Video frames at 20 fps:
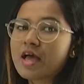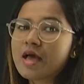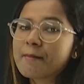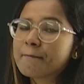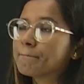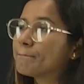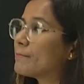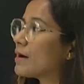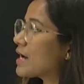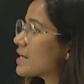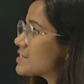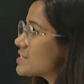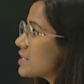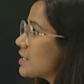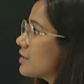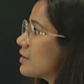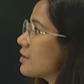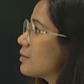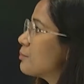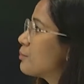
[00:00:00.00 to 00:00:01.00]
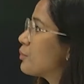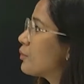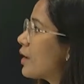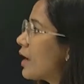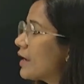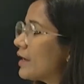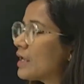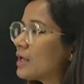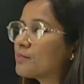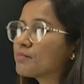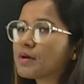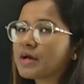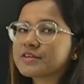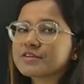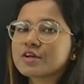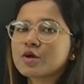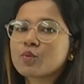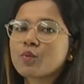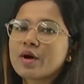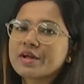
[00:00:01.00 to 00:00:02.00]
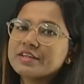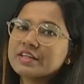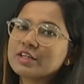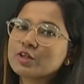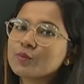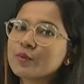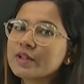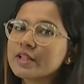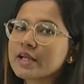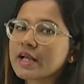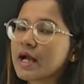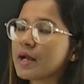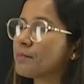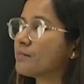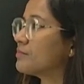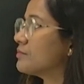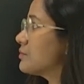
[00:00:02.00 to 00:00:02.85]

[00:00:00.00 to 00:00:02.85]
But here bread and butter, what it will come?